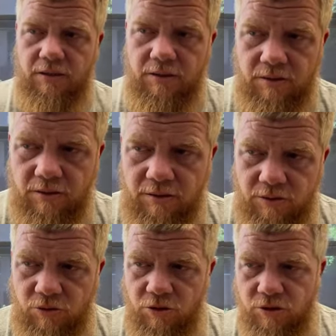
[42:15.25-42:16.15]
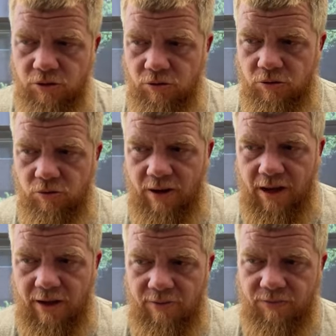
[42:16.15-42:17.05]
you you just you you
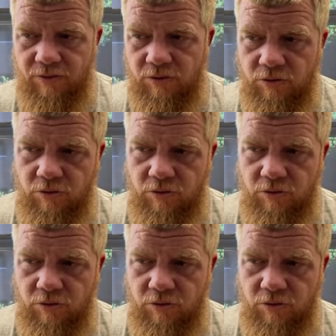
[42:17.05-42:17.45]
have you,